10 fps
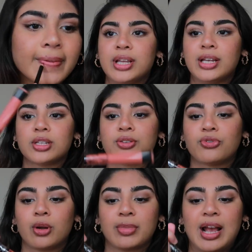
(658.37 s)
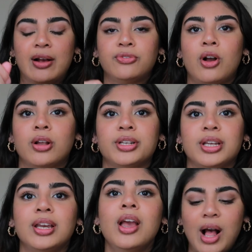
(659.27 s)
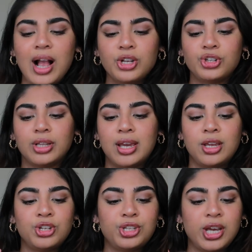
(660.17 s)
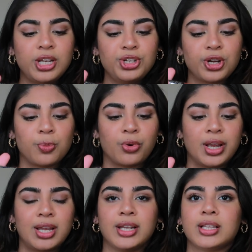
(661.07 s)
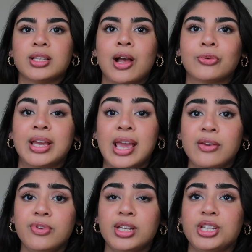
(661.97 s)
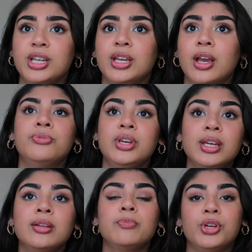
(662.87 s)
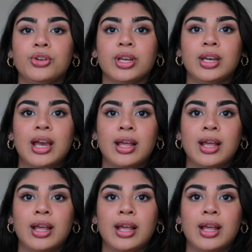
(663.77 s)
This from Kat Von D. Well, actually, she changed her brand. It's now KVD Vegan Beauty,